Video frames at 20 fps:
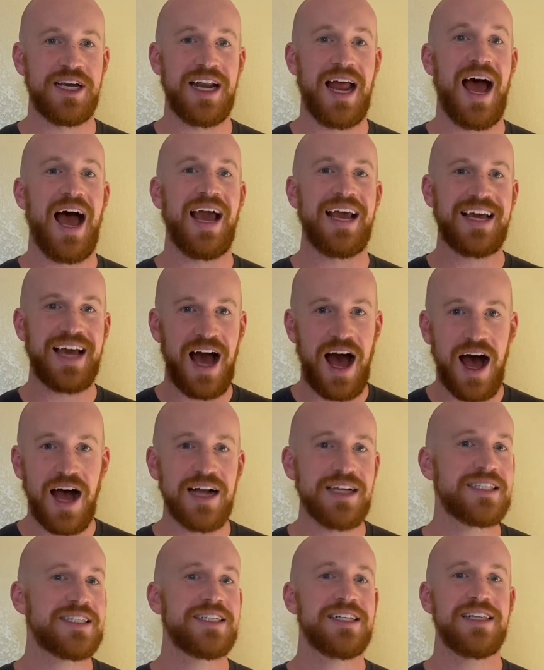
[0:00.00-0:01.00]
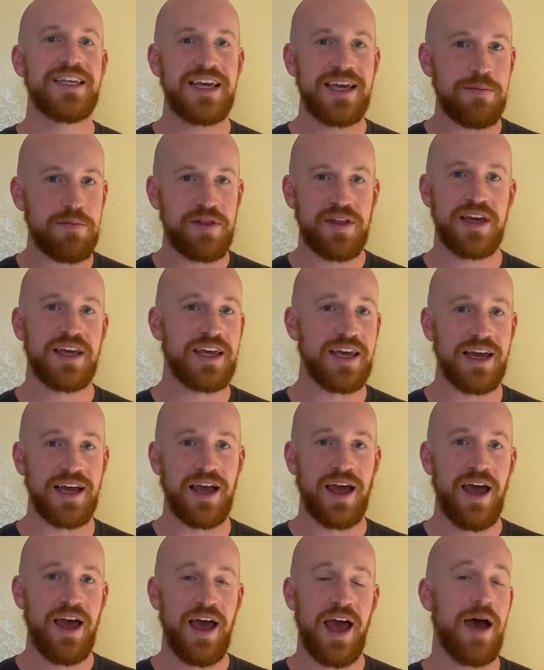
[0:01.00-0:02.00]
and I constantly am
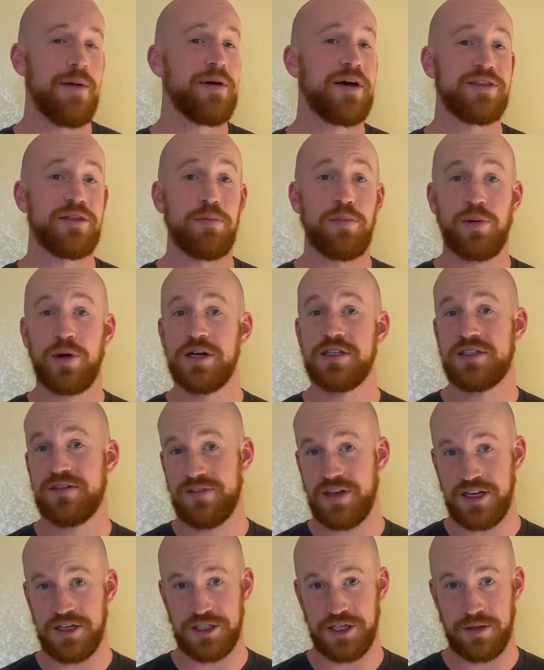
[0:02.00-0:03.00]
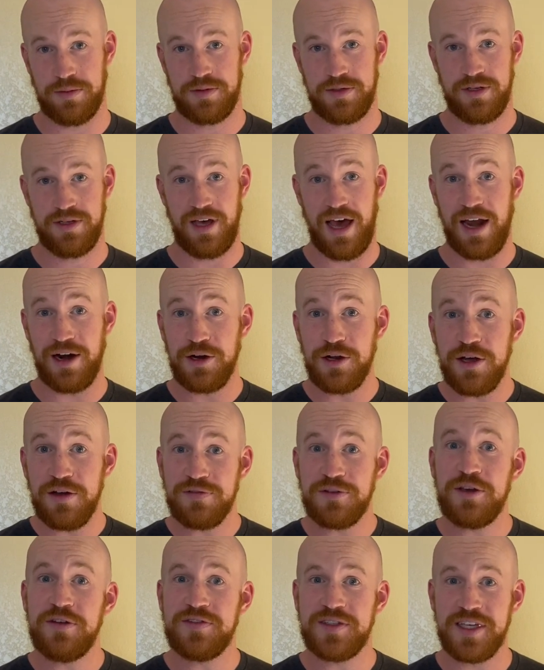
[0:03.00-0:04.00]
thinking about the Prince of Egypt. I don't know
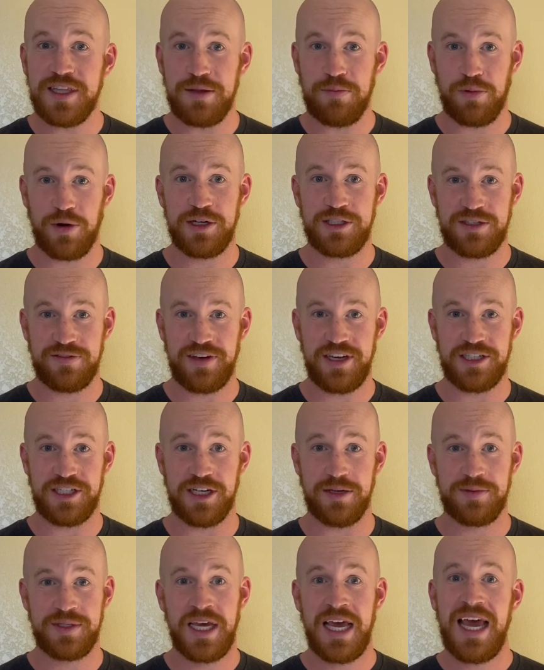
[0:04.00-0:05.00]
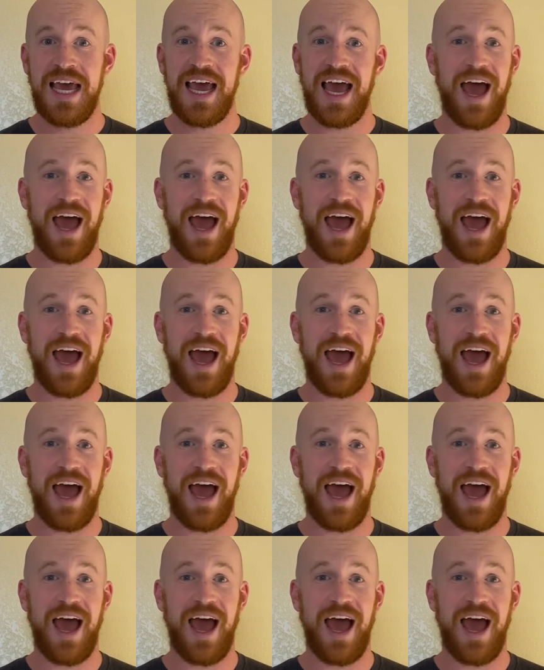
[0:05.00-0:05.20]
if you've seen the Prince of Egypt.